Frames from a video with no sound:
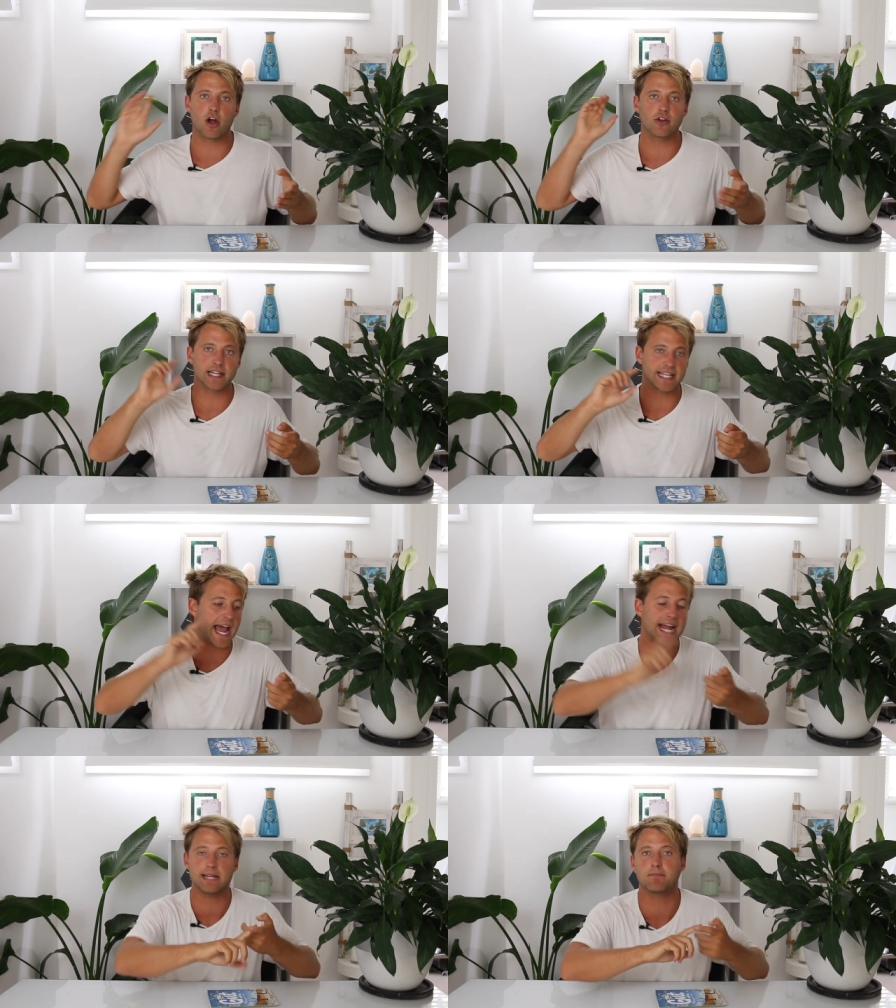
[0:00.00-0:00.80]
at only
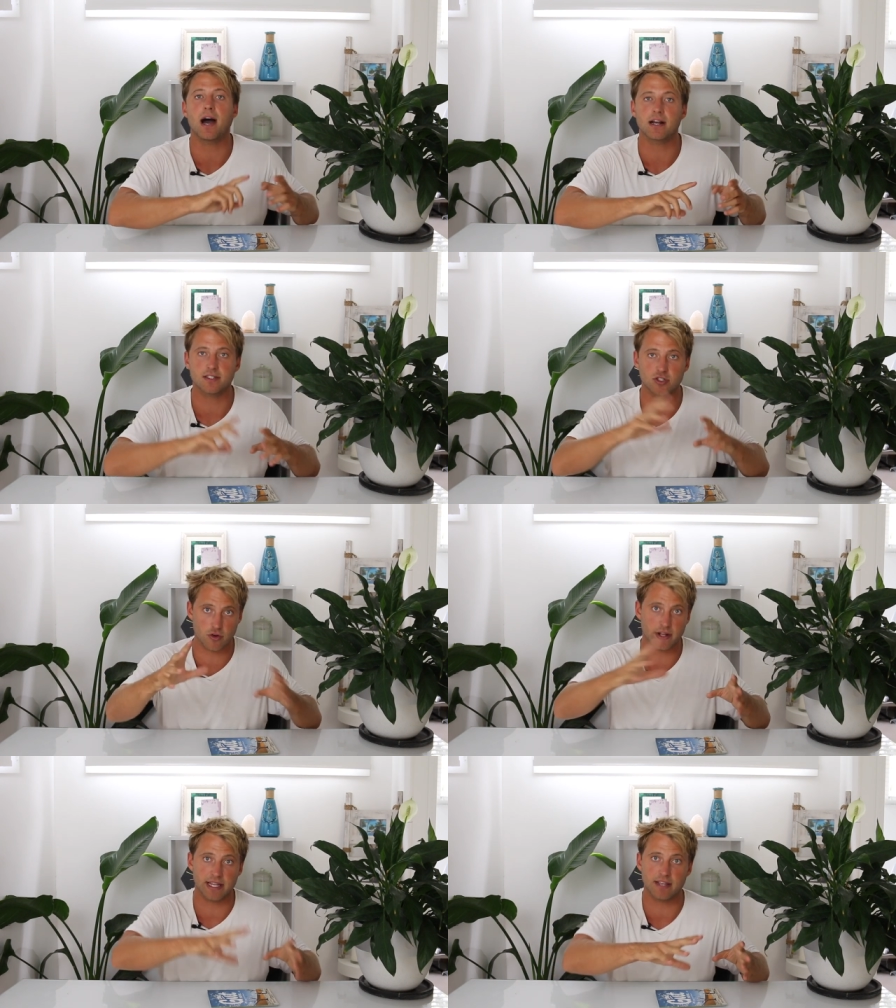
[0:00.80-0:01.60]
eighty bucks
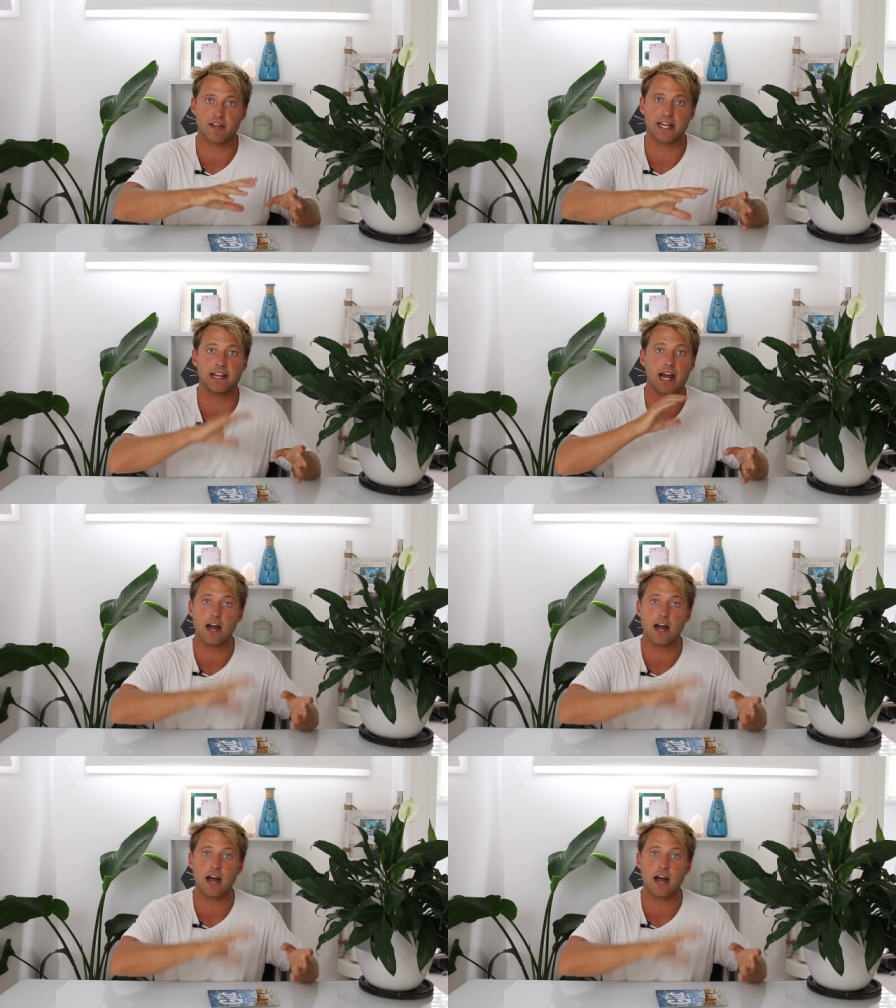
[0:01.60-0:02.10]
during the event and one